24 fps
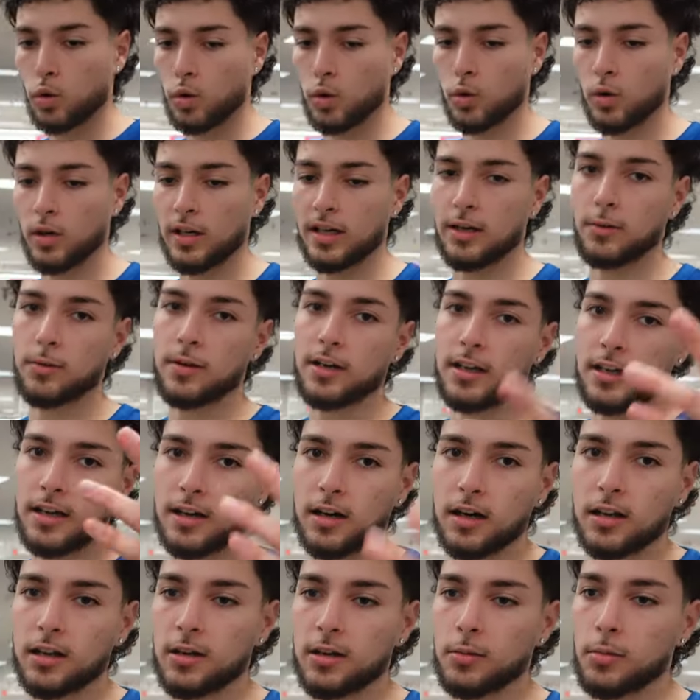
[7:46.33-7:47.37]
Okay, we're gonna
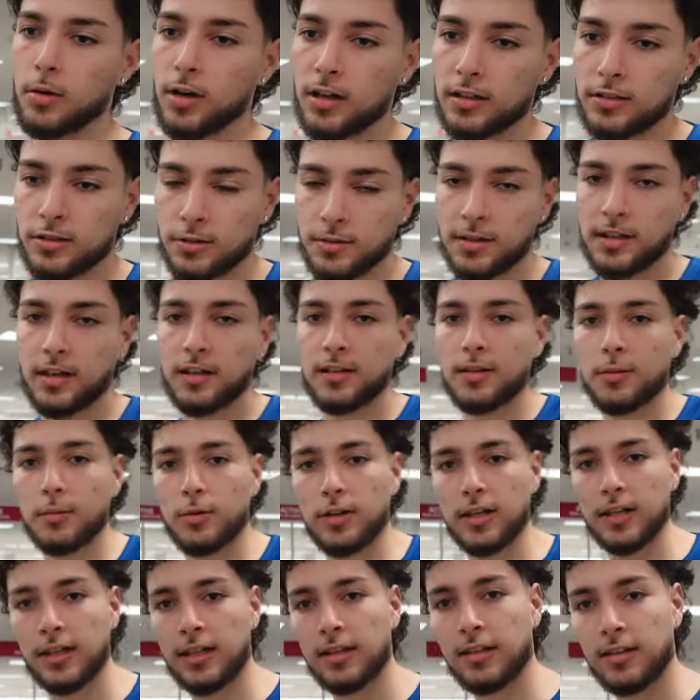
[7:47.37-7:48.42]
call our boy. Should we call our
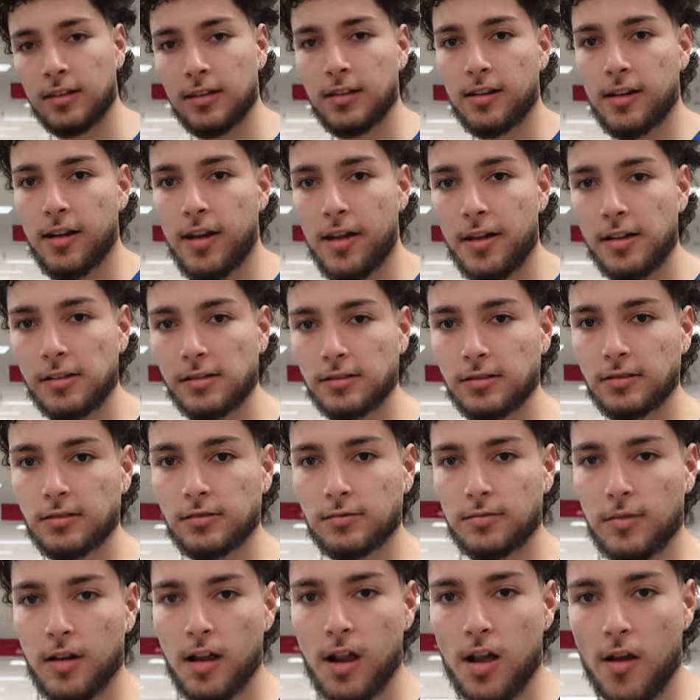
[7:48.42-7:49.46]
boy again?
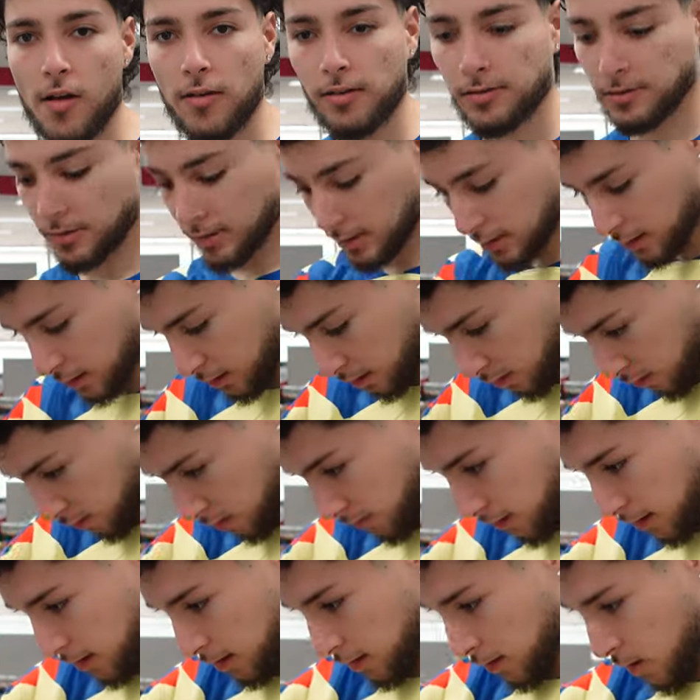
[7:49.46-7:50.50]
Yeah. Alright, so
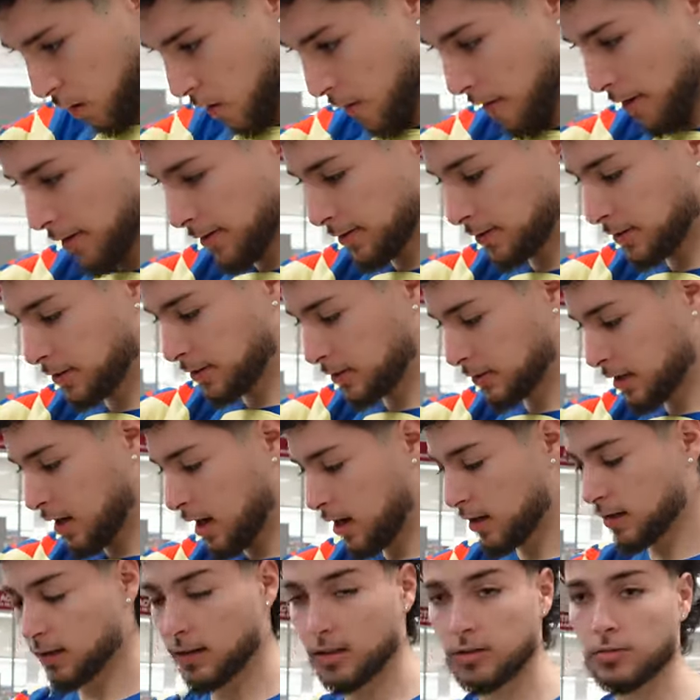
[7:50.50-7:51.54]
we're gonna.
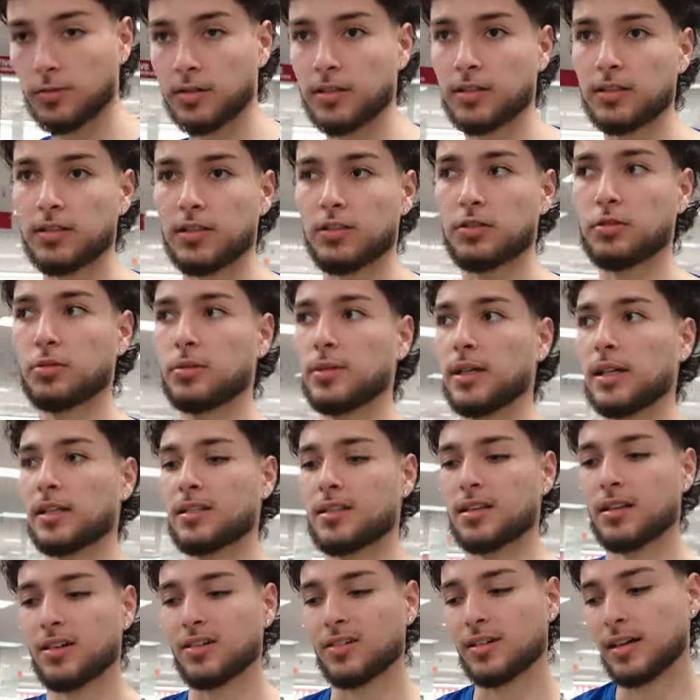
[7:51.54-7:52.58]
This one is a
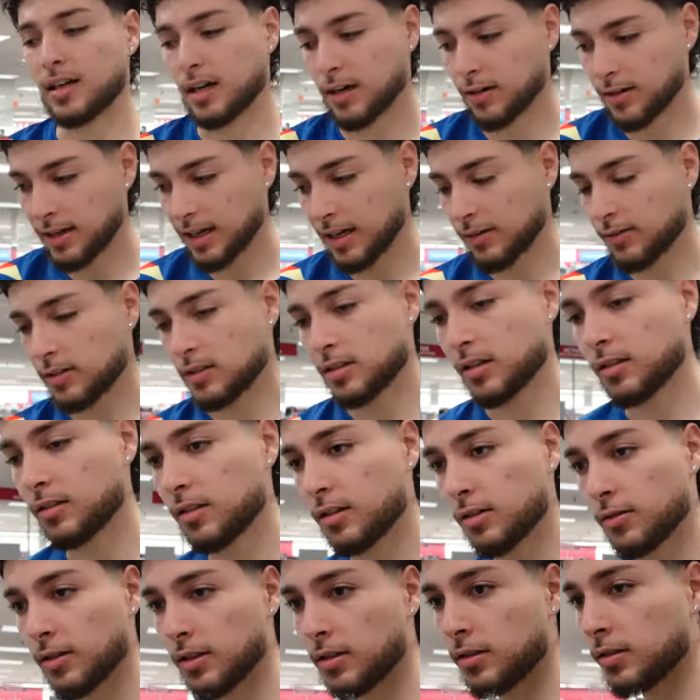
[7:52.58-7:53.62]
2XL. I already have a
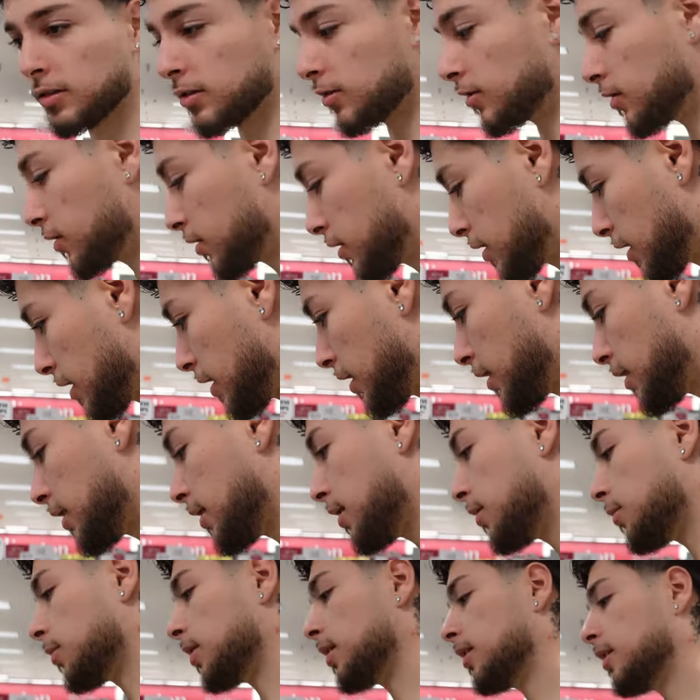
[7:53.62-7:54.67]
Celtic one too.
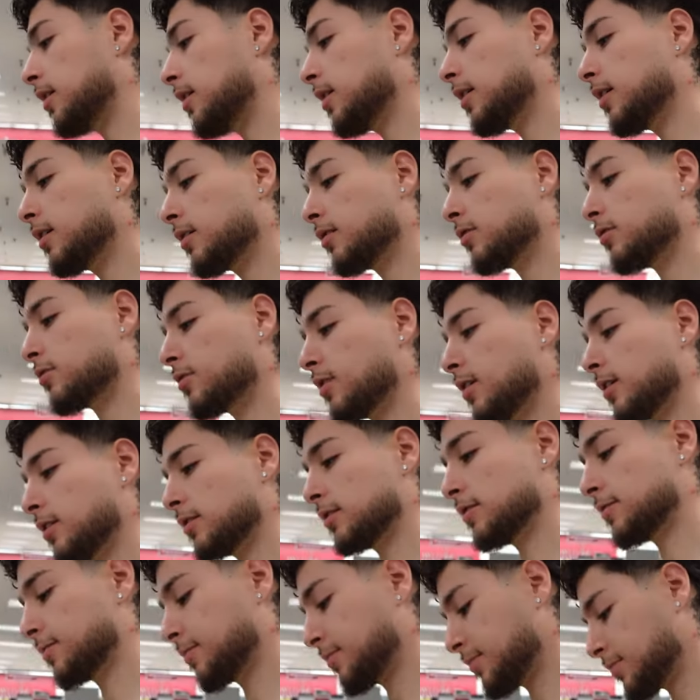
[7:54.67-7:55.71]
But this one
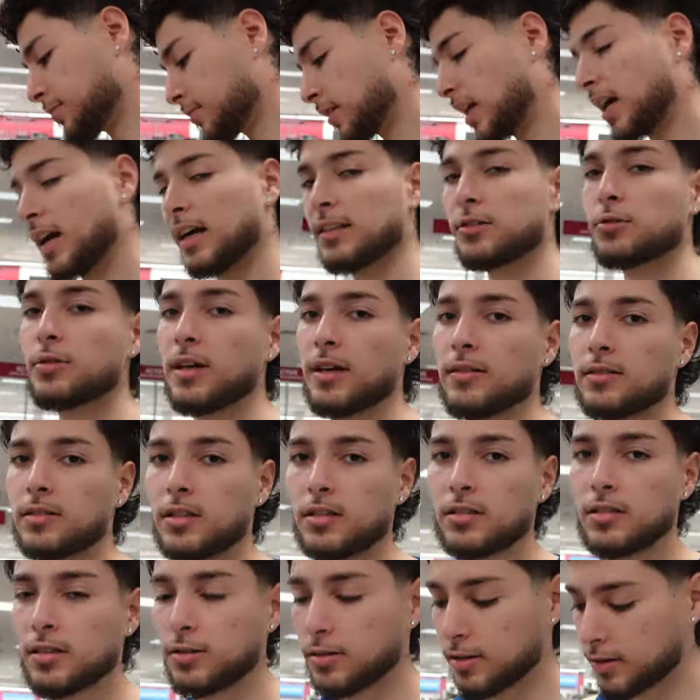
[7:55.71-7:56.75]
I do have a
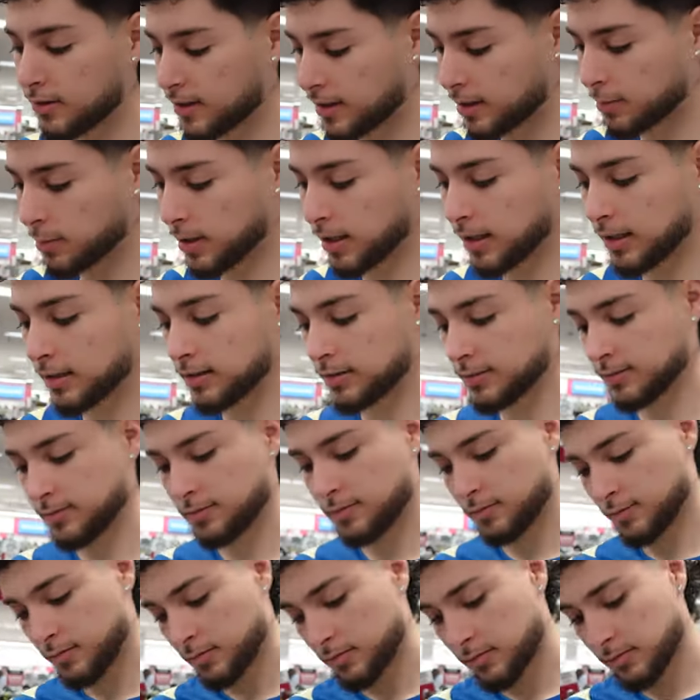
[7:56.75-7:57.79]
Celtic one already, but
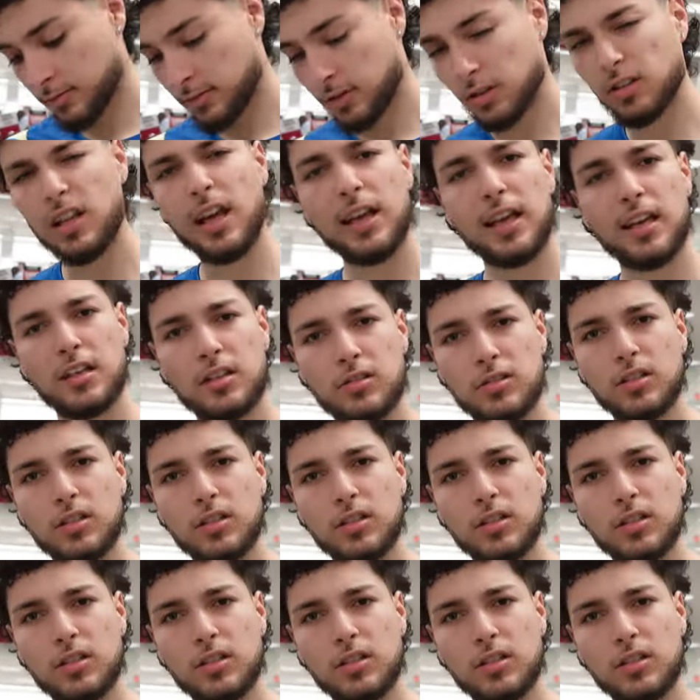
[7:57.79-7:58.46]
you like it?